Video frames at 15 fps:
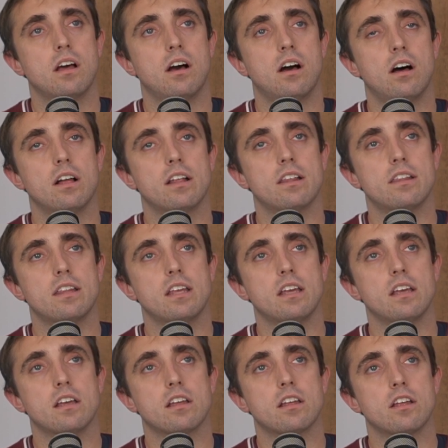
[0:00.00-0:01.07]
I
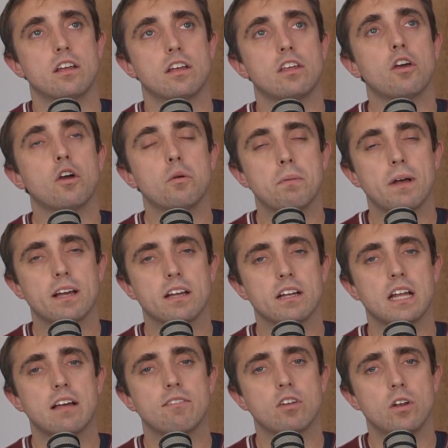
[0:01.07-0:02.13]
think, go back and
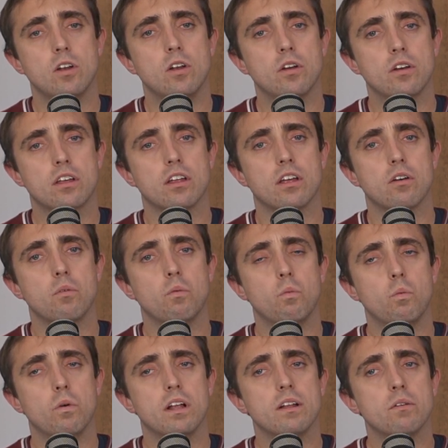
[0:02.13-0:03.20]
have a look at
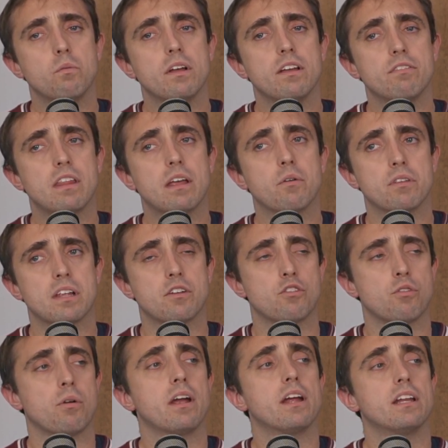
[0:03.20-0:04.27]
if there was that
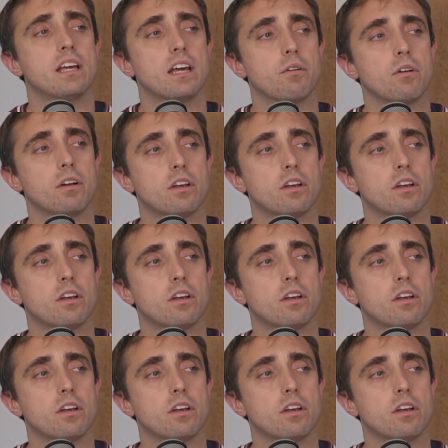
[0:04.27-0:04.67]
training error.